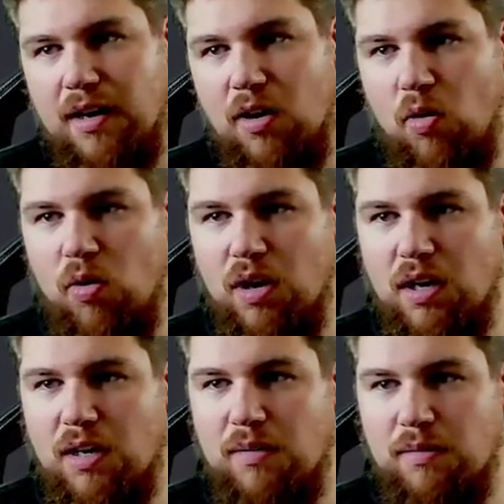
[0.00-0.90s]

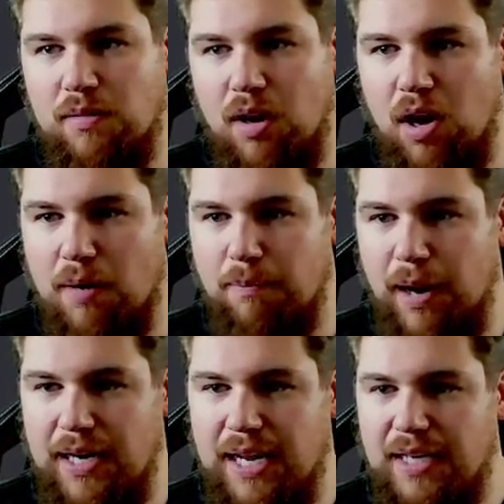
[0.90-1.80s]
or our
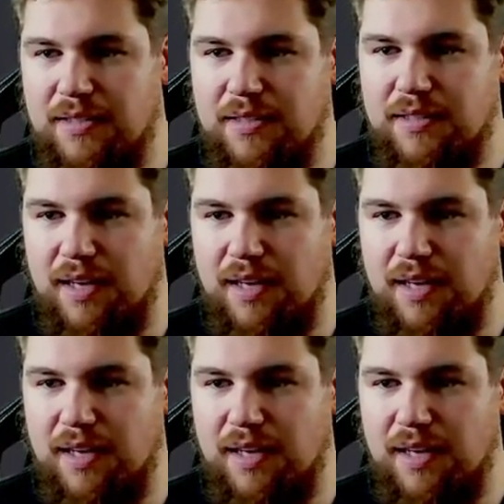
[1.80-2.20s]
Binance